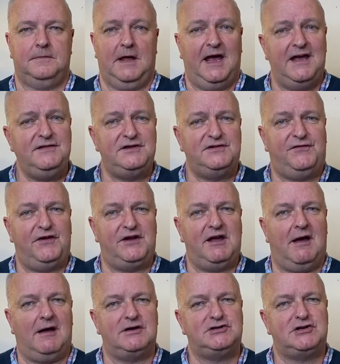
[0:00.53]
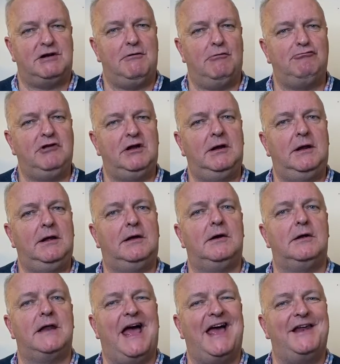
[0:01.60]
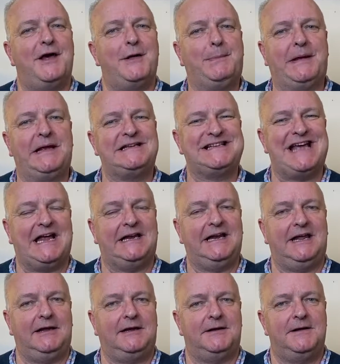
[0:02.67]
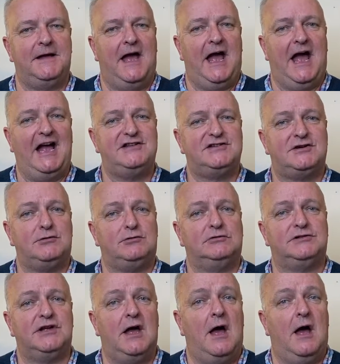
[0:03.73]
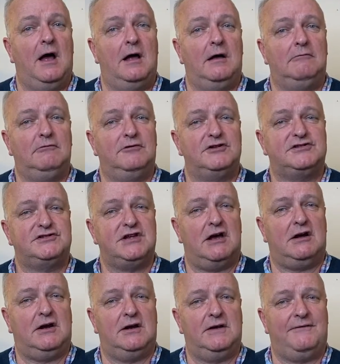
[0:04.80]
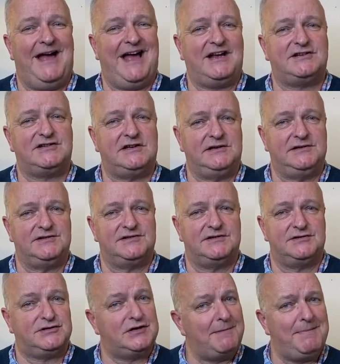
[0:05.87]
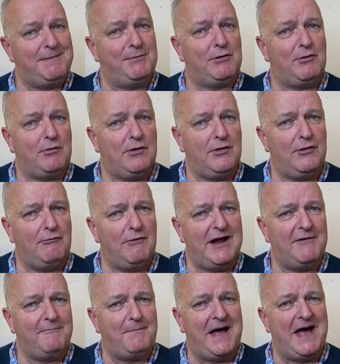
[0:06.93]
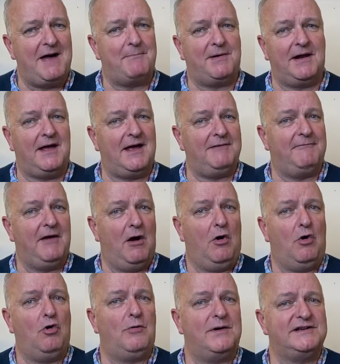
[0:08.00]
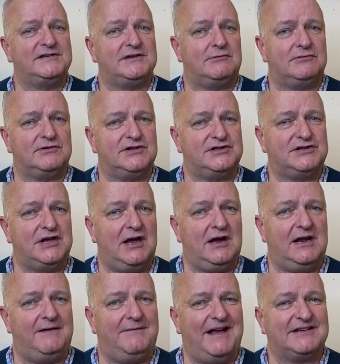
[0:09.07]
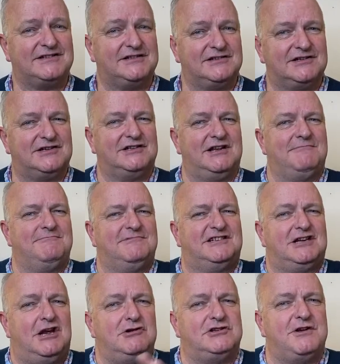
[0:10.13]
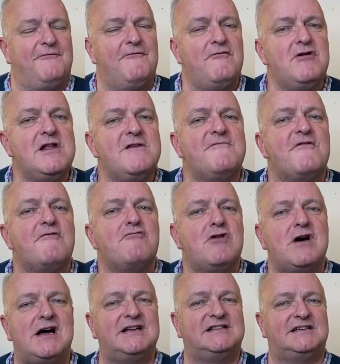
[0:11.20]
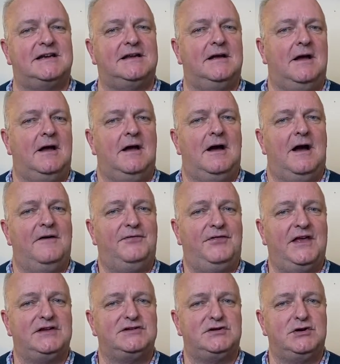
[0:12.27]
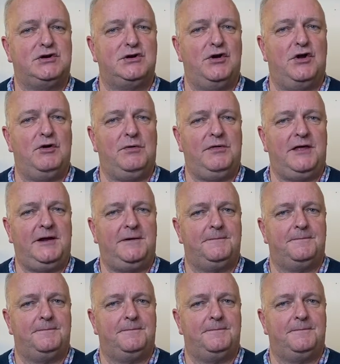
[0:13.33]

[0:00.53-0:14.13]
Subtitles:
In this video, I'm going to show you a really good NLP technique. It's called the Circle of Excellence. Some people call it the Ring of Power, but I always called it the Circle of Excellence because it shows a really variety of things you can do with it.